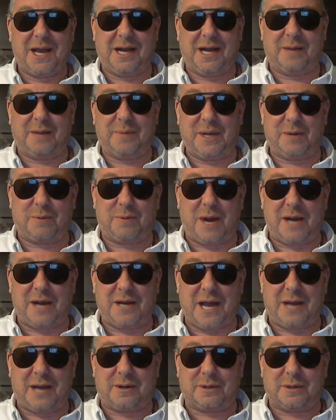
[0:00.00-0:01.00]
and I'm here
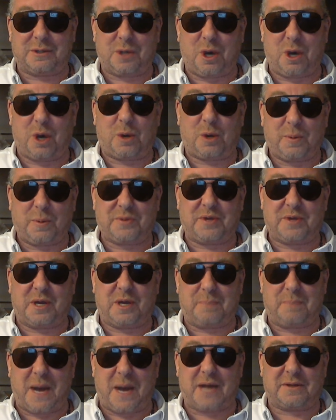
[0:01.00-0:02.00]
right now to talk with
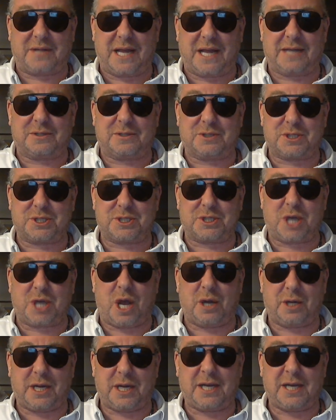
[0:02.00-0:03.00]
you about that
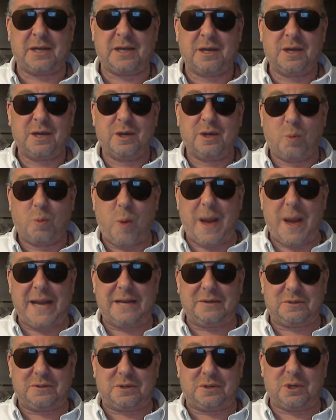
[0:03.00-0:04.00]
Sunday
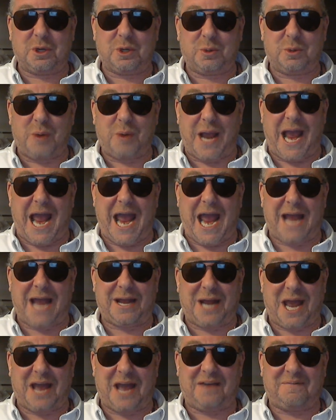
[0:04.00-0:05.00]
Week 2
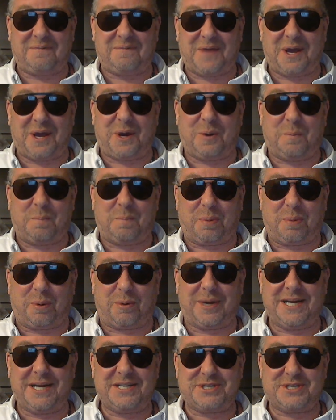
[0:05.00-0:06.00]
NFL
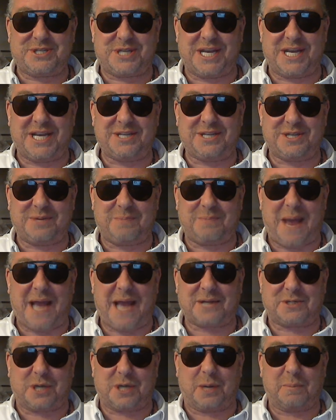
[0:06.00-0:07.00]
preseason
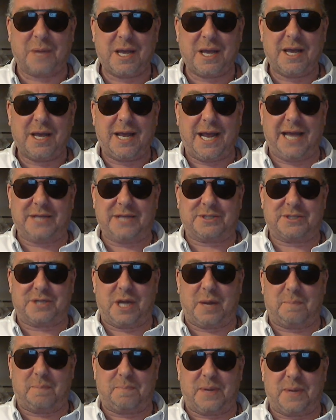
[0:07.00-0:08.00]
matchup as
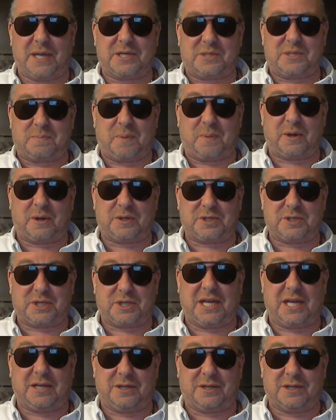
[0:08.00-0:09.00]
the Pittsburgh
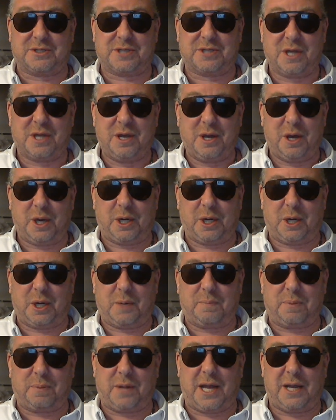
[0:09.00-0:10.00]
Steelers are
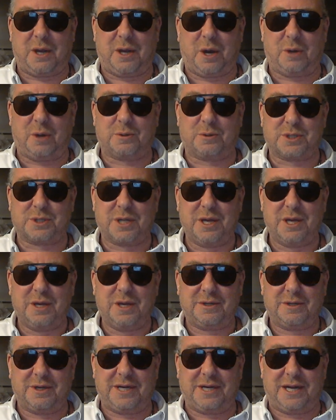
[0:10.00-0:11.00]
going to play host
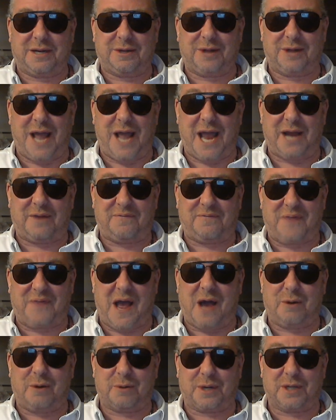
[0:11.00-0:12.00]
to the Atlanta
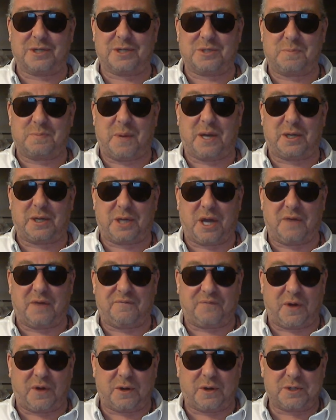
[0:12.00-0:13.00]
Falcons. But
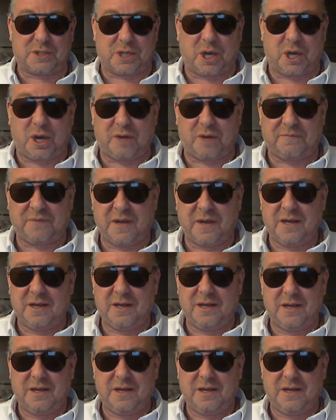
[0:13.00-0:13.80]
first off,